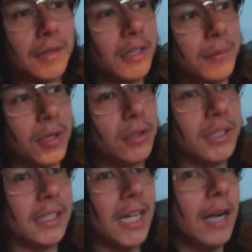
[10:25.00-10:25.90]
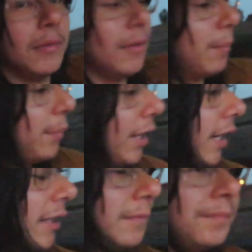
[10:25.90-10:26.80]
I'm gonna be holding the camera,
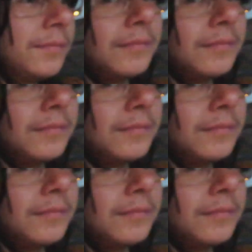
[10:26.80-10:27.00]
but